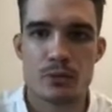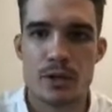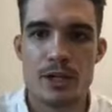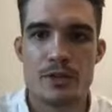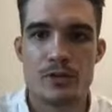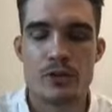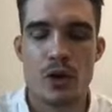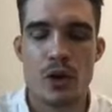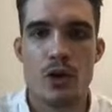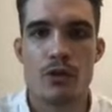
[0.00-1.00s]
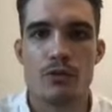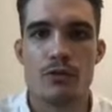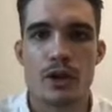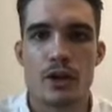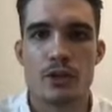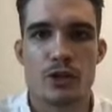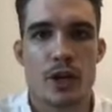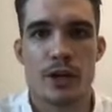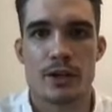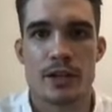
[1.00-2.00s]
regions of China.